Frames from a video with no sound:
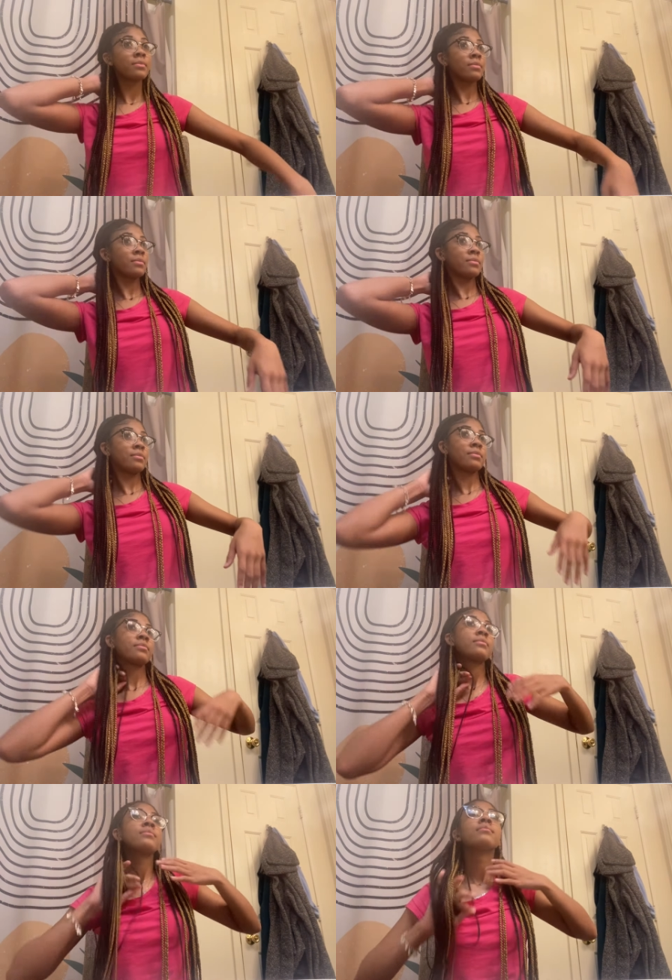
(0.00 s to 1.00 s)
What you
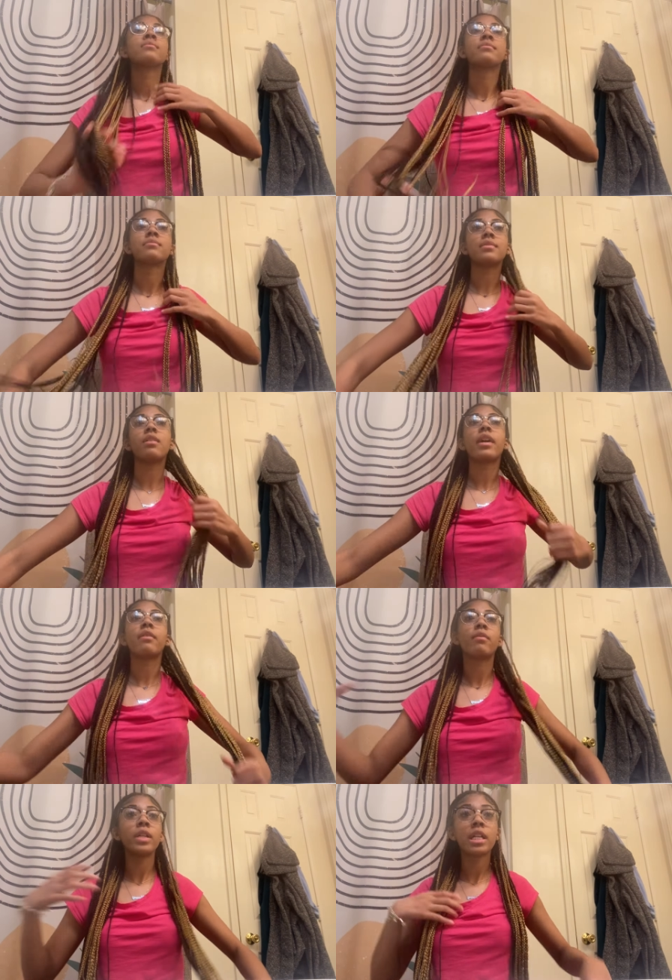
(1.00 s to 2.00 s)
think?
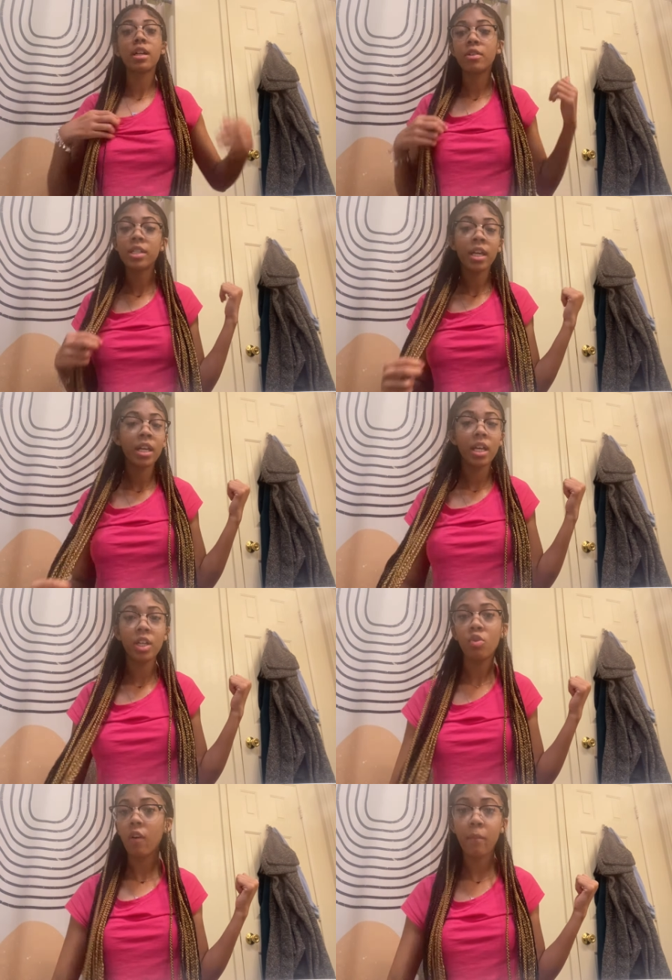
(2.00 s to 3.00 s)
Okay, well, we can go to
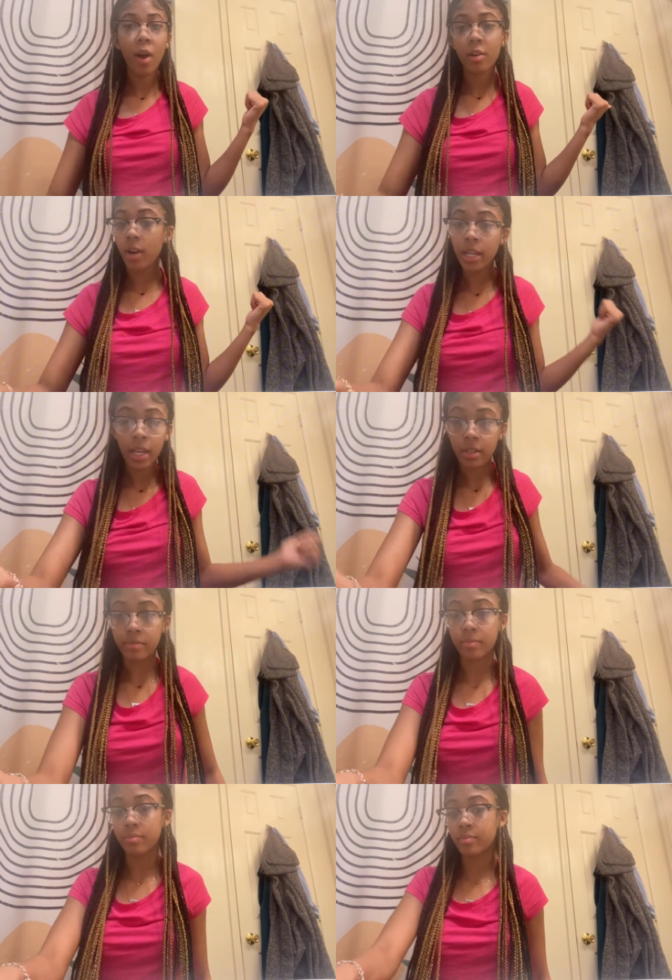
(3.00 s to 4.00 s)
uh North Park right now.